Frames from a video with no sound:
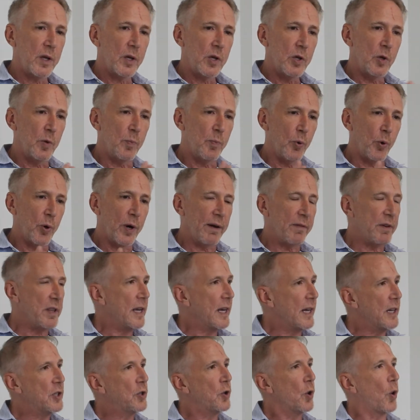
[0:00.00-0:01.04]
You put
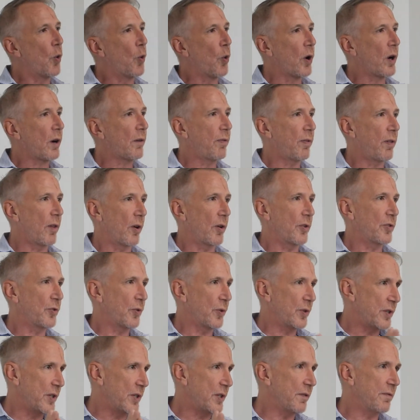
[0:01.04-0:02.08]
everything into a workflow, so
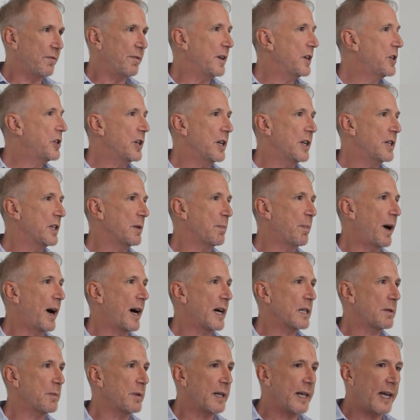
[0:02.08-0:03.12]
it's as efficient as it
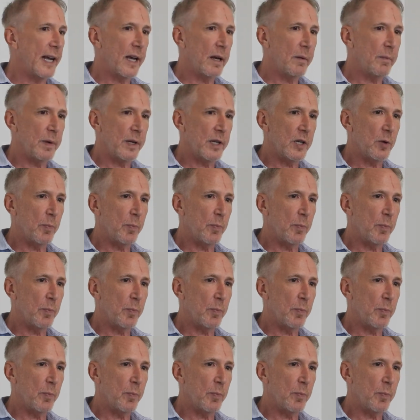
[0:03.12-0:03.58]
possibly can be.